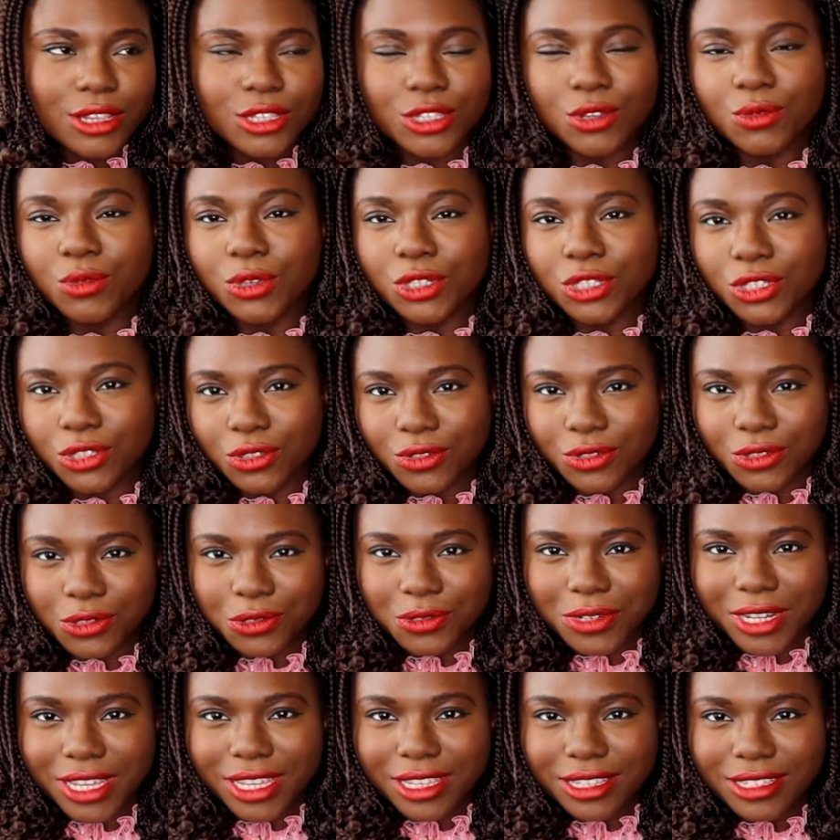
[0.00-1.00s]
so what do you
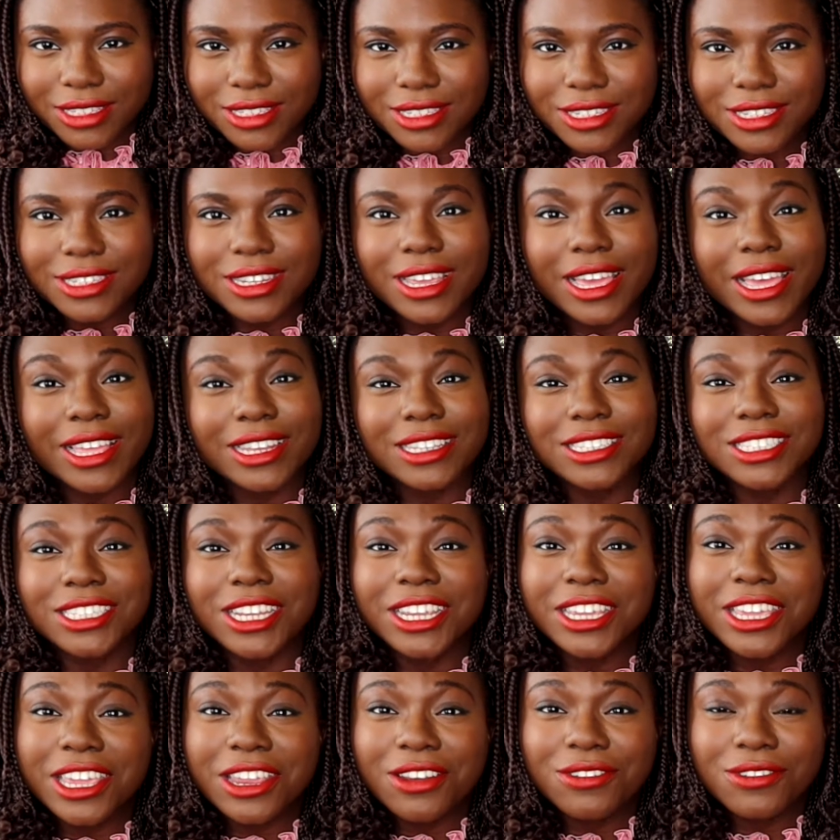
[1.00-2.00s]
do next? And
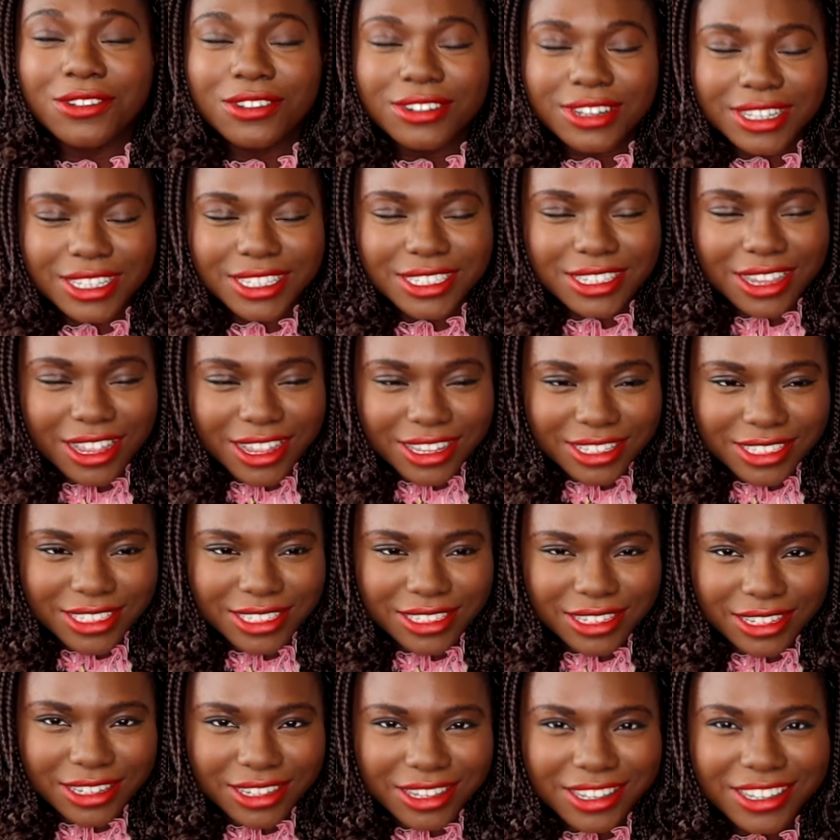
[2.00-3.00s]
J.K. Rowling's
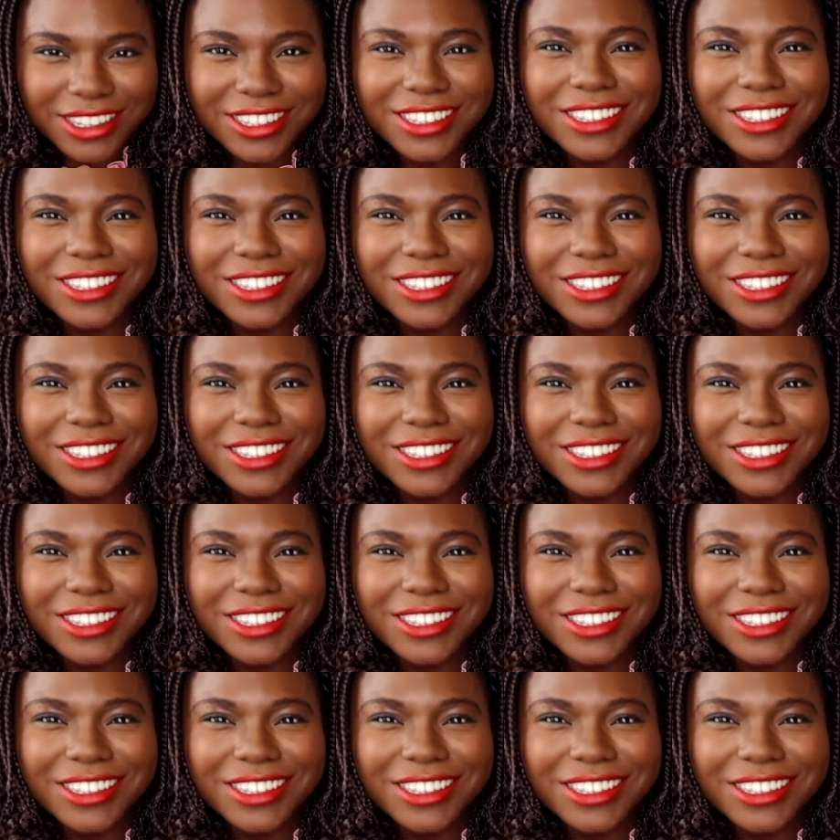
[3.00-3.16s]
answer